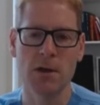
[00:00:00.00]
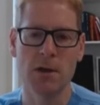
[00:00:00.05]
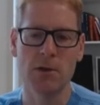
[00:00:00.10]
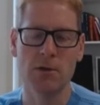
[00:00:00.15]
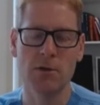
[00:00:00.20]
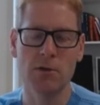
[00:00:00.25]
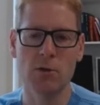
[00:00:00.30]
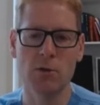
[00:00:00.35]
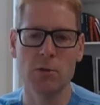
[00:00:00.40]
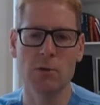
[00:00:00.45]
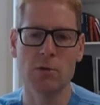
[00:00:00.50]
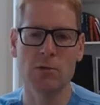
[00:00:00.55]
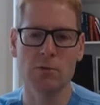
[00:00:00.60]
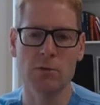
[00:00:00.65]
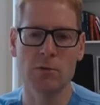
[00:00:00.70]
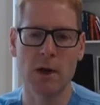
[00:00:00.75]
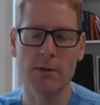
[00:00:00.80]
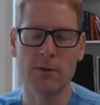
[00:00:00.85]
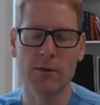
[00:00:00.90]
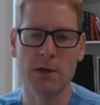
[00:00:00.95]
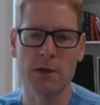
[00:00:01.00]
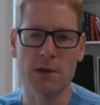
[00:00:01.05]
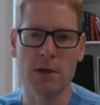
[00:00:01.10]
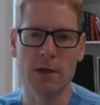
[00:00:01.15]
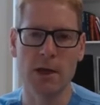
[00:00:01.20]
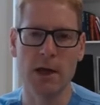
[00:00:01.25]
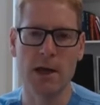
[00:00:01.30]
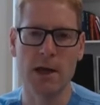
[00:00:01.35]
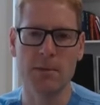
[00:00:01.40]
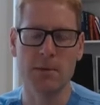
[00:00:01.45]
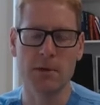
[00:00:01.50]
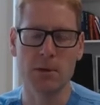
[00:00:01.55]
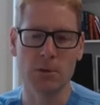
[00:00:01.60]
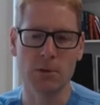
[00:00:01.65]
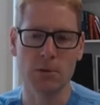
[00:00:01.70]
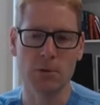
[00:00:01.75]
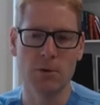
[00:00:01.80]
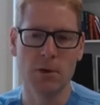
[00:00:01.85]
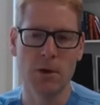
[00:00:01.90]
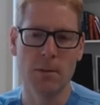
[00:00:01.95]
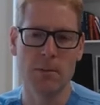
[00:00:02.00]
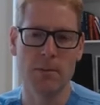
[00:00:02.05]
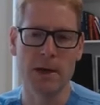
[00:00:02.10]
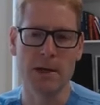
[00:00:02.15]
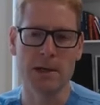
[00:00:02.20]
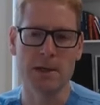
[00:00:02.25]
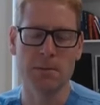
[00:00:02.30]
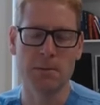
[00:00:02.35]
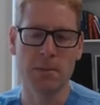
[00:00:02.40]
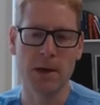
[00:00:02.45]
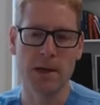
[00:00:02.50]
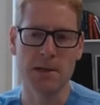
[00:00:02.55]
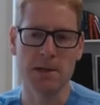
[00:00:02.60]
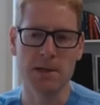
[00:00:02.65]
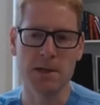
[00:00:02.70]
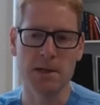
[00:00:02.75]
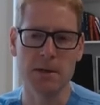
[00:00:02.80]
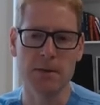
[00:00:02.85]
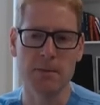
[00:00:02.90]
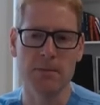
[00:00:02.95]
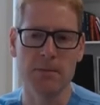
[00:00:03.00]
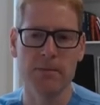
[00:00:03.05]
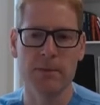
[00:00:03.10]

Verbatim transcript: normal right ventricular apical-based pacing,